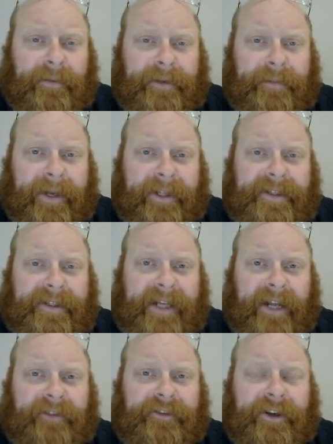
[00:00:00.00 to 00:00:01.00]
when you make the
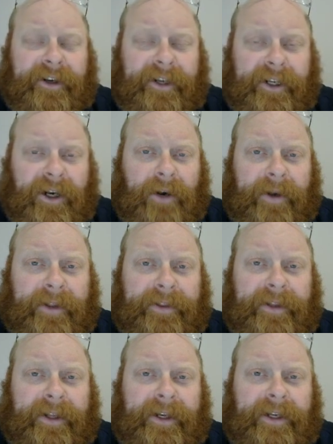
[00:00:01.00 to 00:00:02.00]
sketch that you're going to go with,